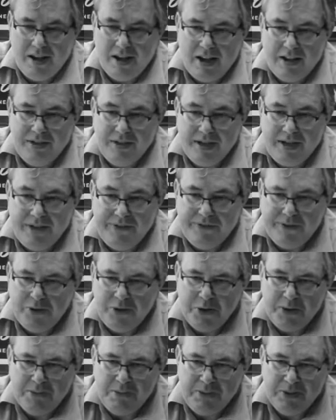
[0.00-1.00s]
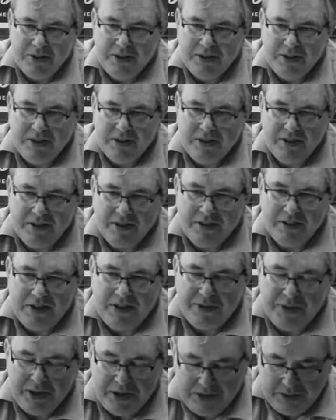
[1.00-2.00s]
And they formed a
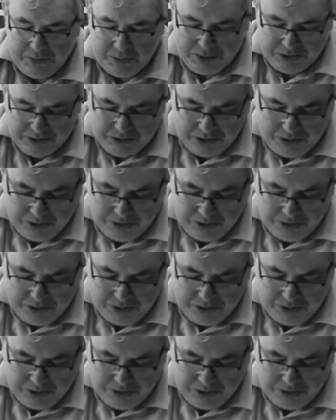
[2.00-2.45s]
thing which they